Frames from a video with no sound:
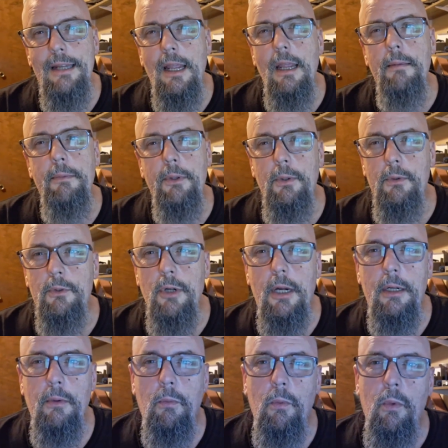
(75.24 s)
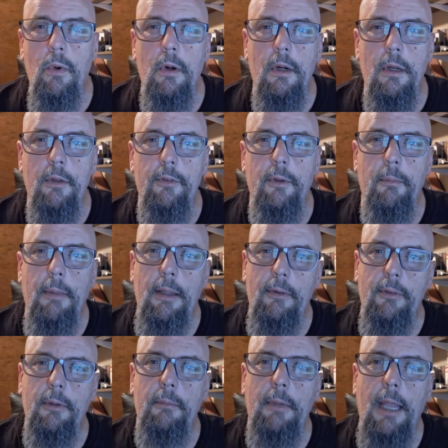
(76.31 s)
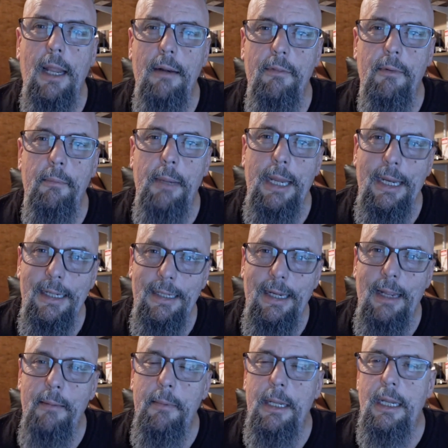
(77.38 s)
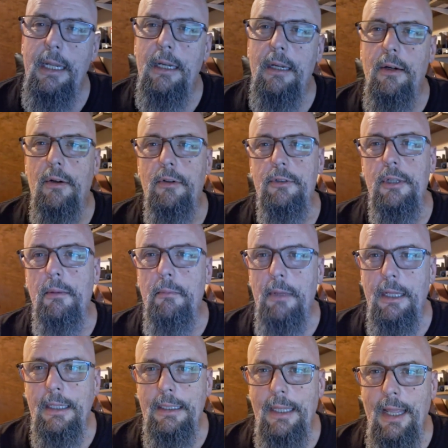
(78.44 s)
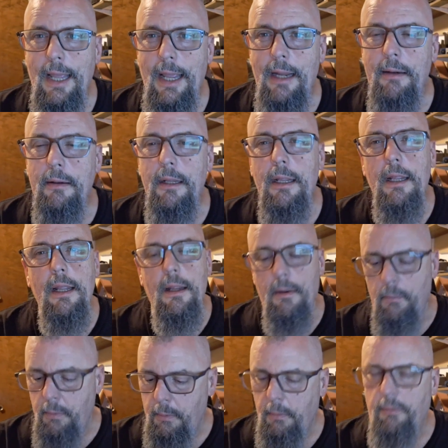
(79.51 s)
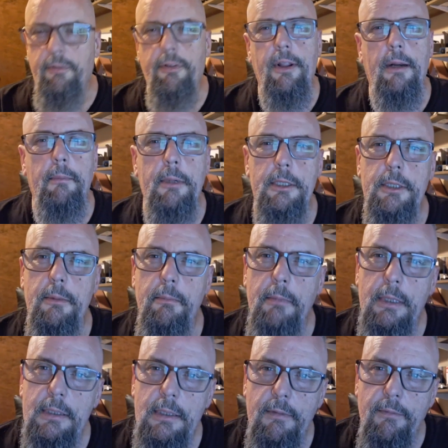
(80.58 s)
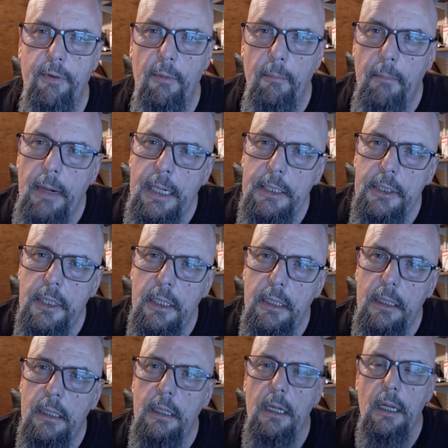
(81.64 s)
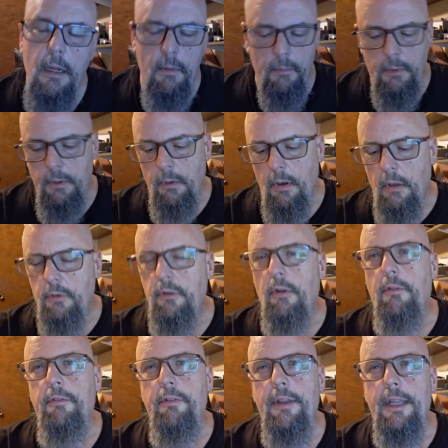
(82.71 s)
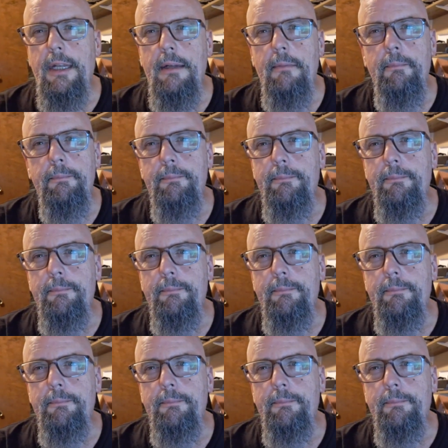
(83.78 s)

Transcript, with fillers: time you tried to warn us about some kind of a pandemic or something like that, we were fed a bunch of misinformation. We were also fed